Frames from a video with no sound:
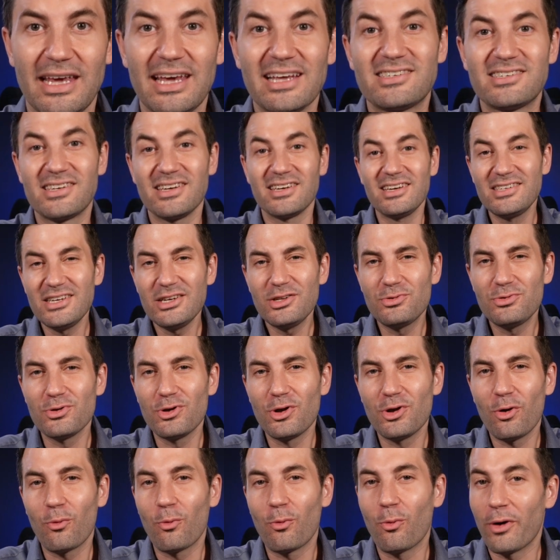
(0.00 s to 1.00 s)
It's easy to
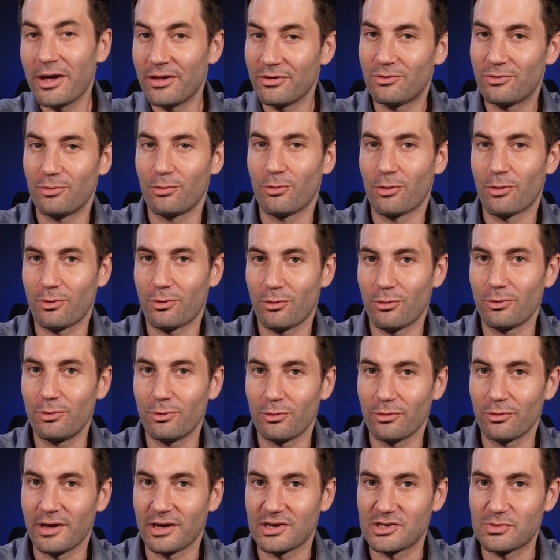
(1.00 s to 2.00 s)
know when to order
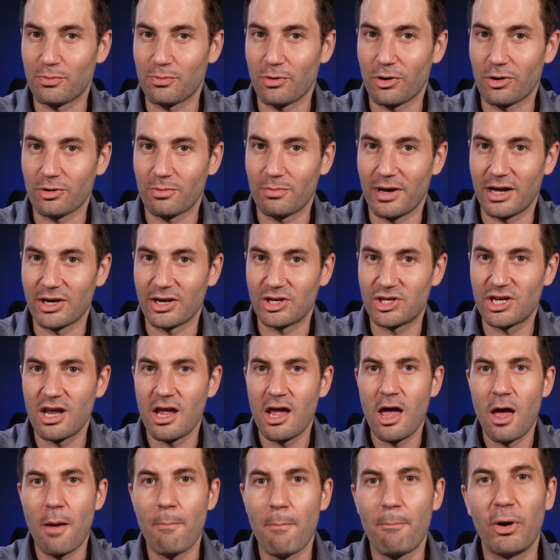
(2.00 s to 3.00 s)
your next product batch,
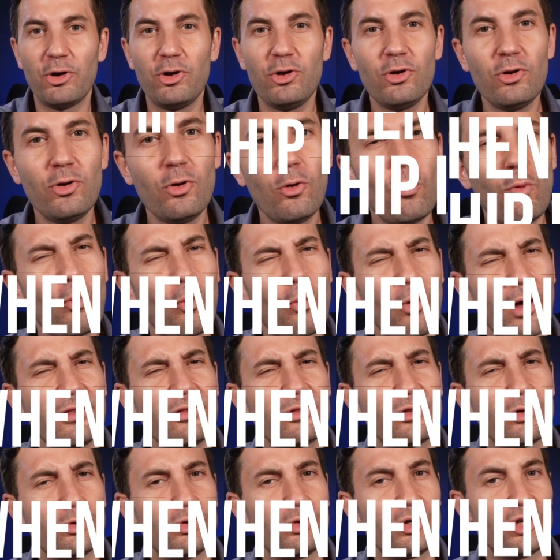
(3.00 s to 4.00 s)
but do you know
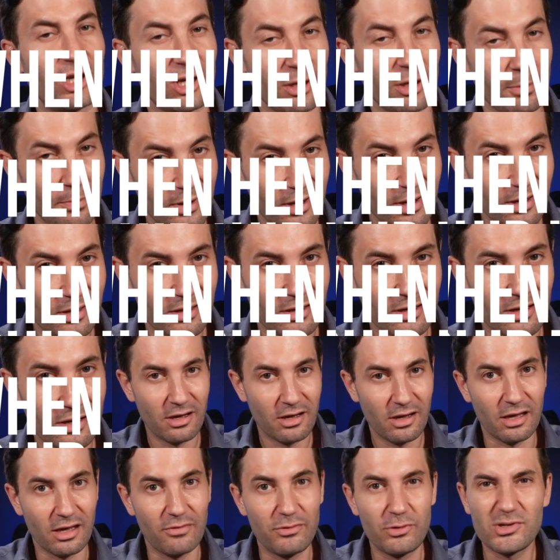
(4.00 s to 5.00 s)
when to ship it?
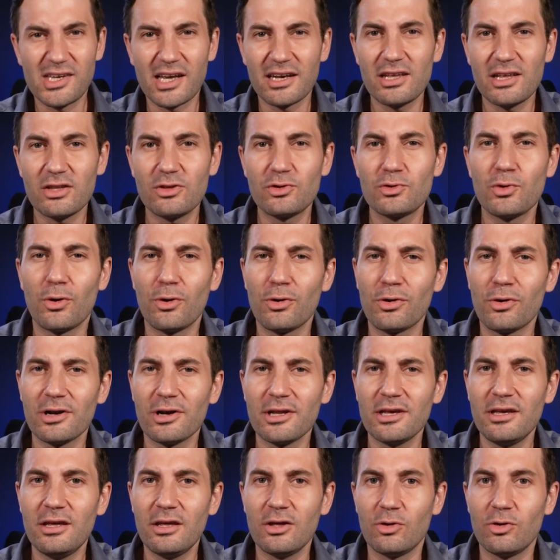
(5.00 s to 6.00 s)
If you send it too
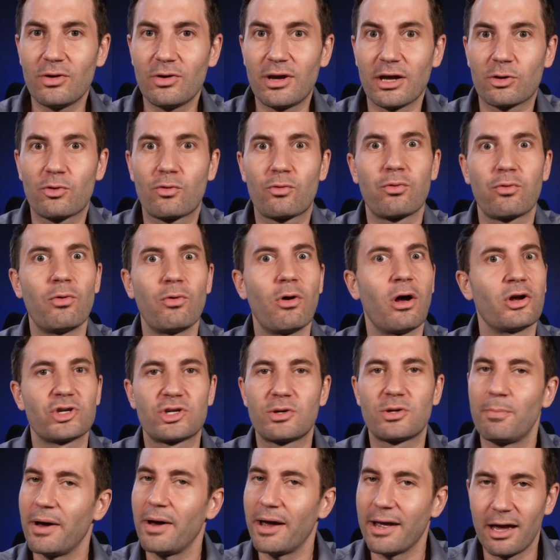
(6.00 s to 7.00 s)
early, you get
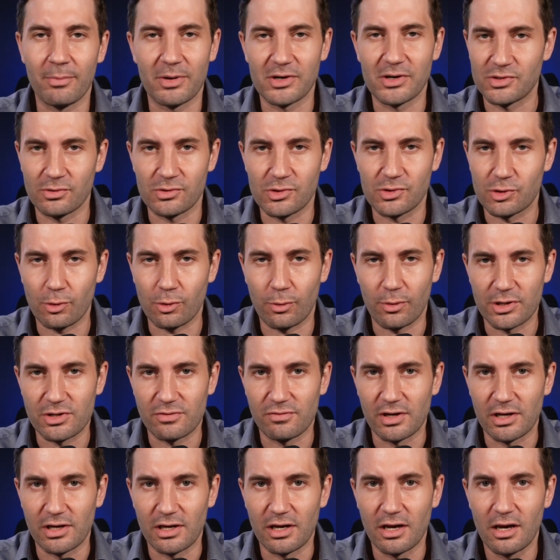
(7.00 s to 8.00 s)
crushed by Amazon storage
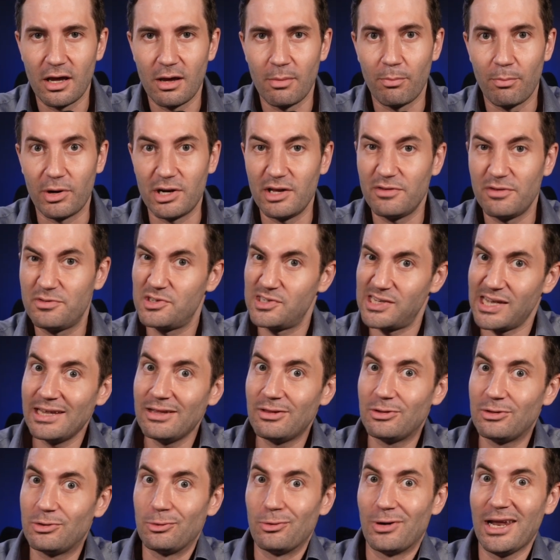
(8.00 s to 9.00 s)
fee. But if you send
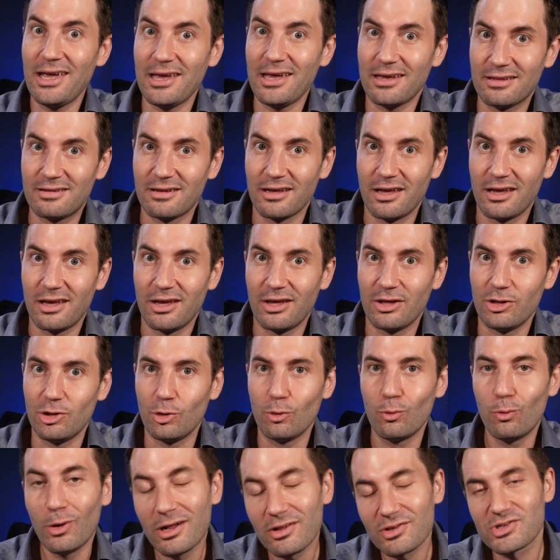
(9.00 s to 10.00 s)
it too late,
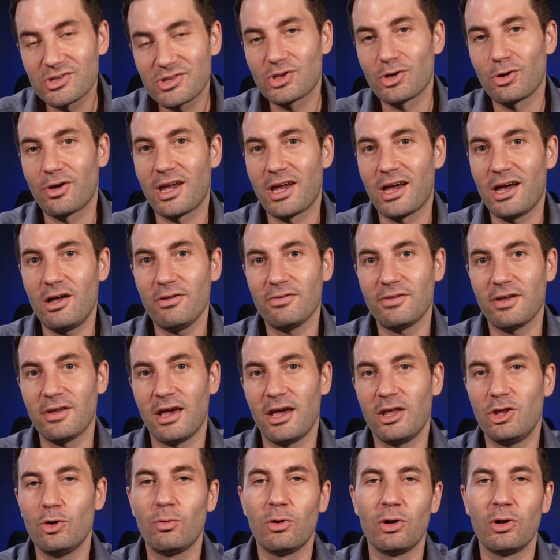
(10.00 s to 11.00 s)
you will stock out
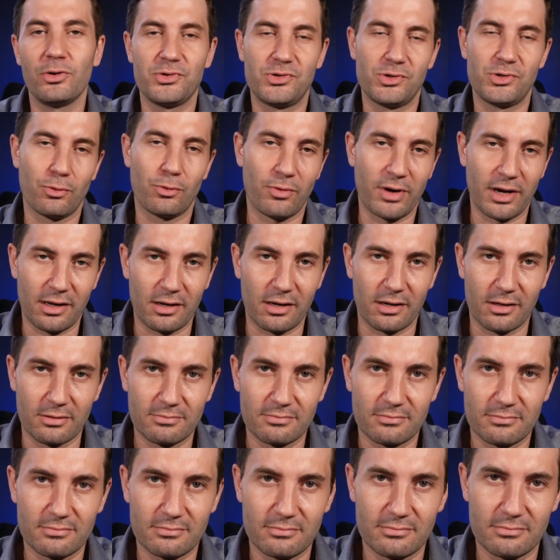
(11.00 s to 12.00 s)
and you will lose your ranking.
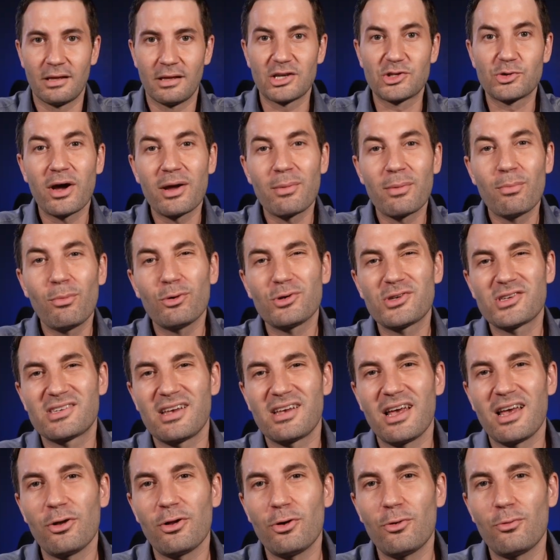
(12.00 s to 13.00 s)
That's why most
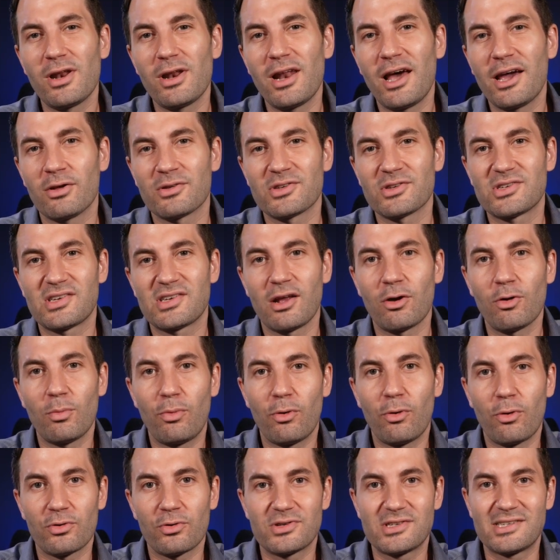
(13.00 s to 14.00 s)
sellers rely on
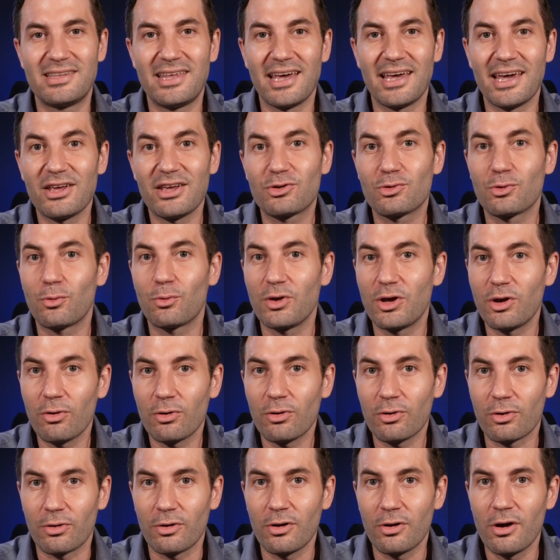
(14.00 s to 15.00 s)
Sellerboard's day to
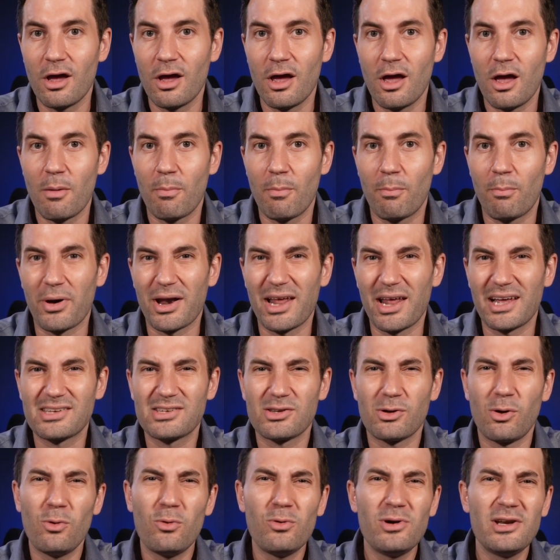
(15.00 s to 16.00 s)
reorder, but
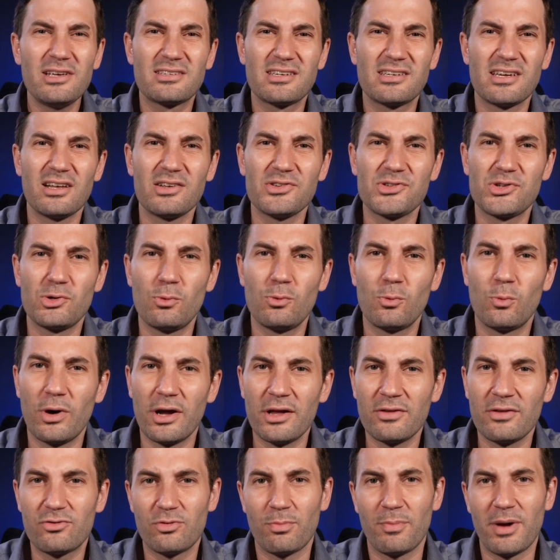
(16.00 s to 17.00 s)
that only tells you
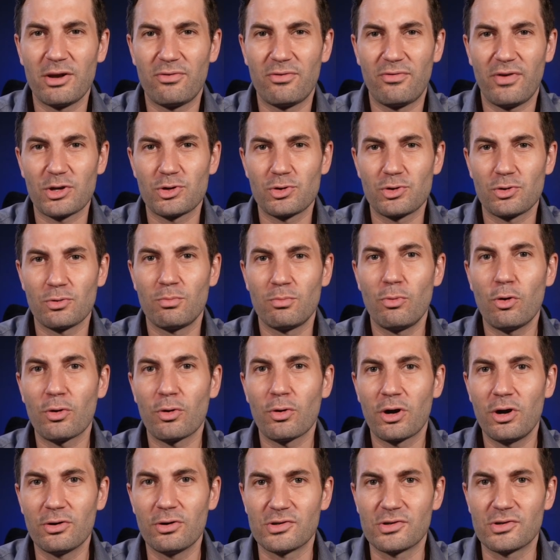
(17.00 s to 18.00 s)
when to manufacture
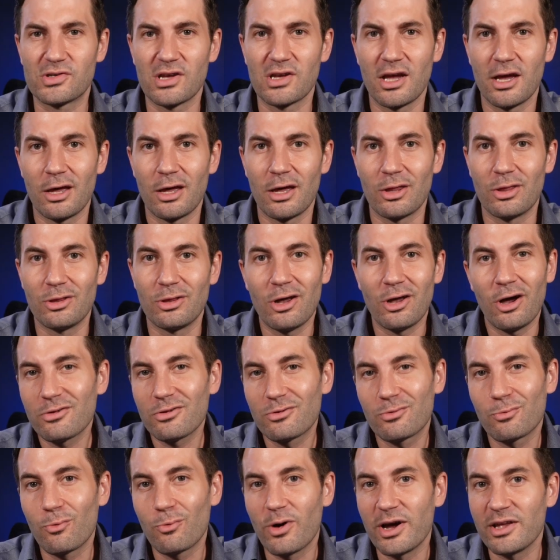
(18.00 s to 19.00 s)
more goods,
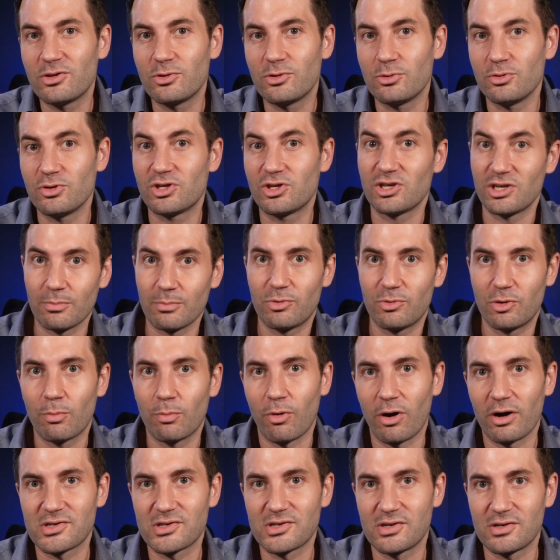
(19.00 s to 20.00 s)
not when to ship the
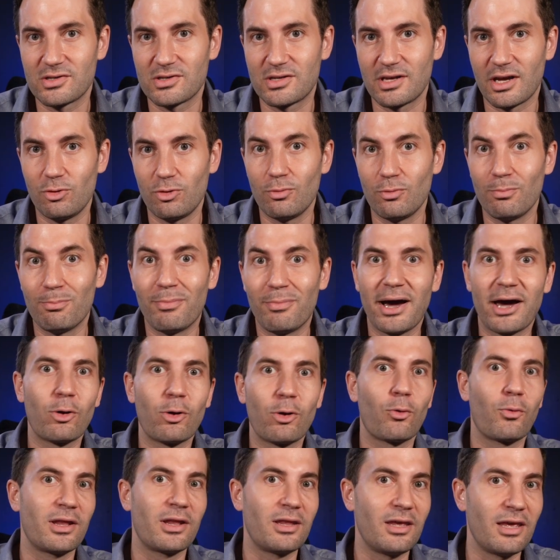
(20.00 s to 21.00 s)
boxes that you might
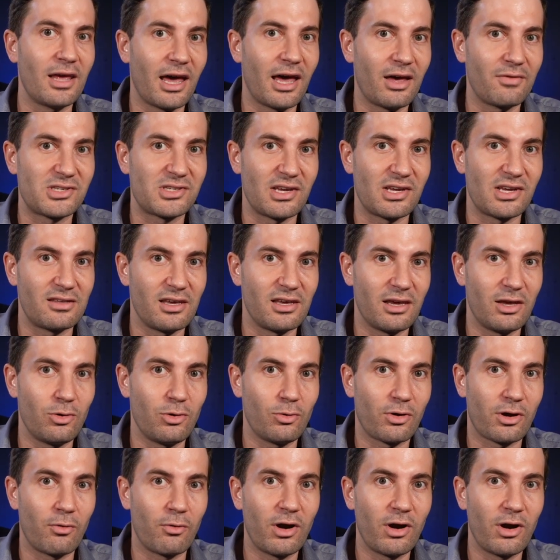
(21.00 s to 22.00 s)
already have sitting in
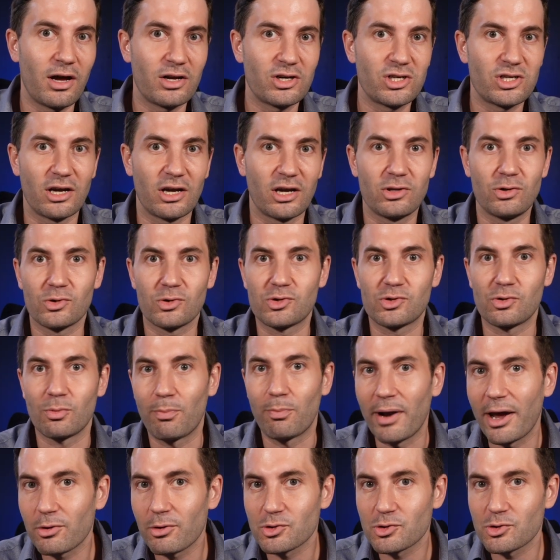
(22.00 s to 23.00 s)
your garage, at your
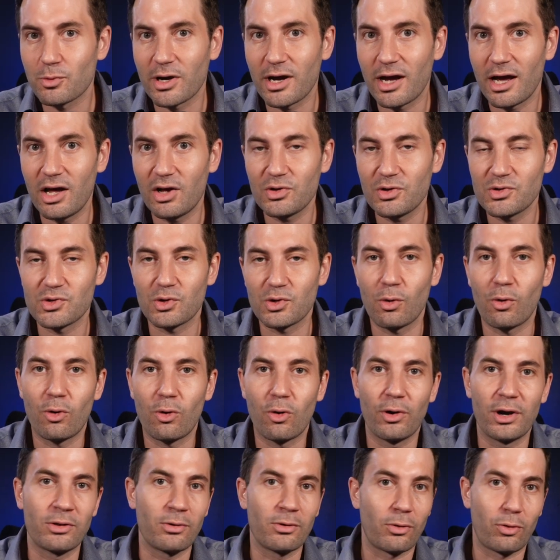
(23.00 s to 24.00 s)
supplier's warehouse,
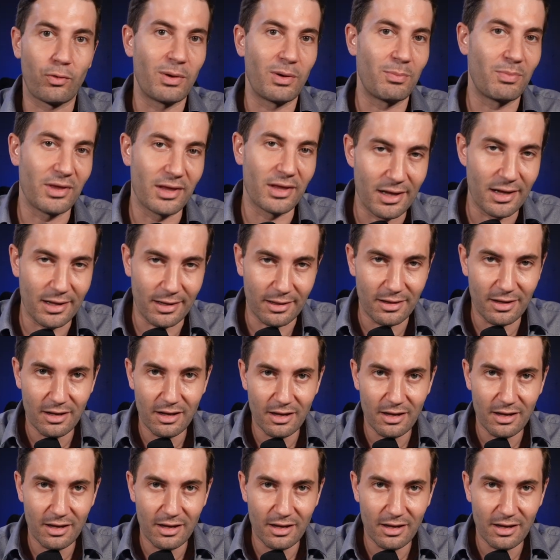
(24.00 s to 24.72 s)
or in a 3PL.